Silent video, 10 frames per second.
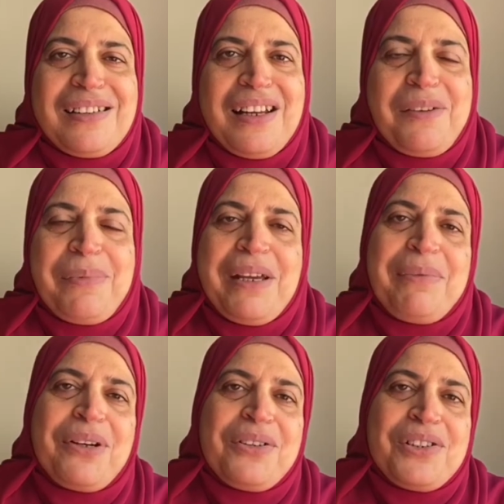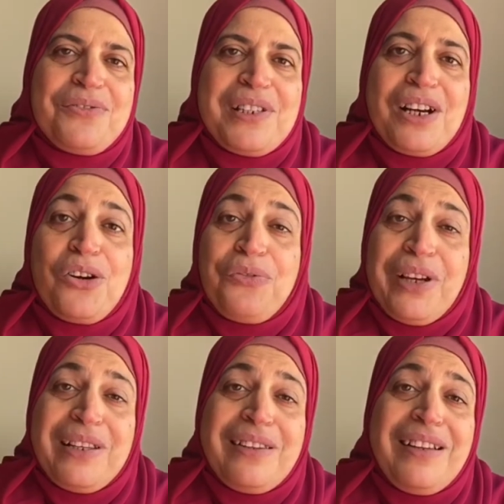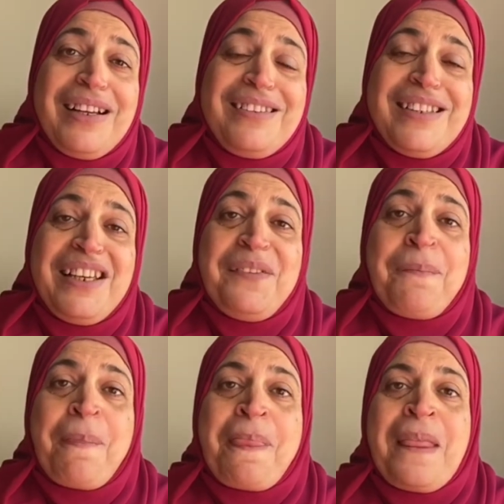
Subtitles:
it's gonna be because of the COVID-19.